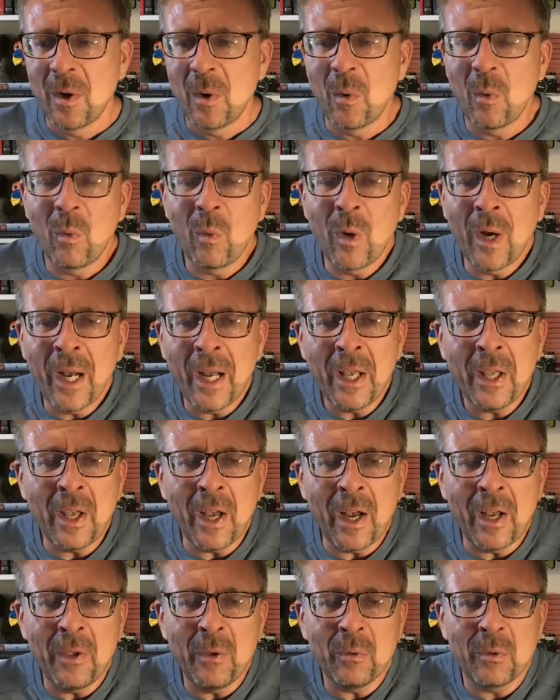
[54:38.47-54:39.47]
Why
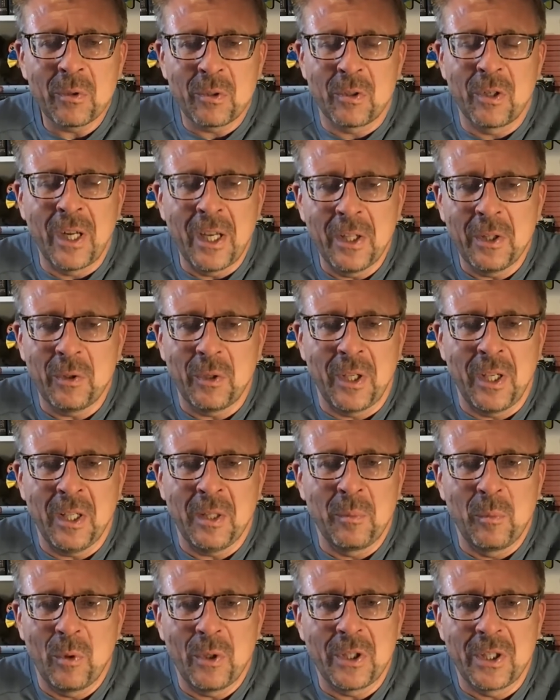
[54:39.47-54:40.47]
are you trying to
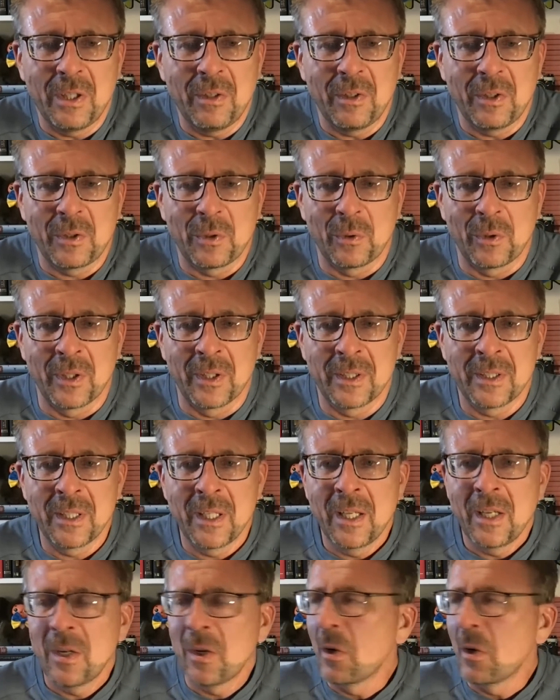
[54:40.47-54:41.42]
get more territories?